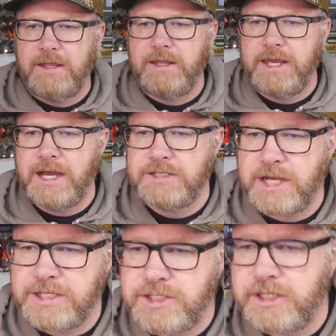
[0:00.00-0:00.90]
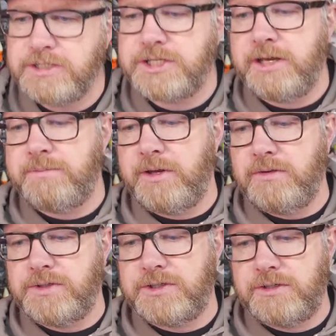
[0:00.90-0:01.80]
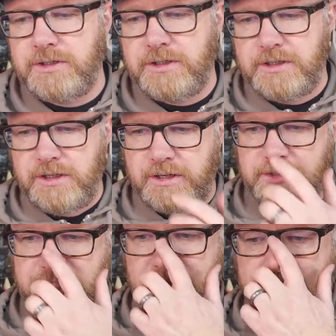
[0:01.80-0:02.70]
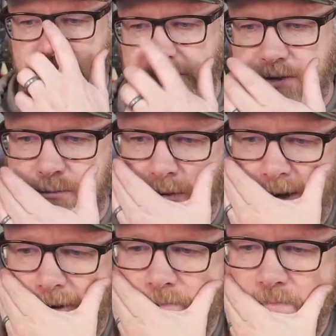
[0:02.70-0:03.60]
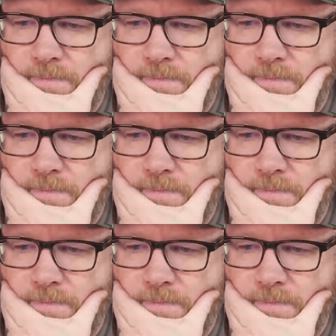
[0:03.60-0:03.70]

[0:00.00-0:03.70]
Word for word: Yeah, Josh, you can skip those. You can skip those as well.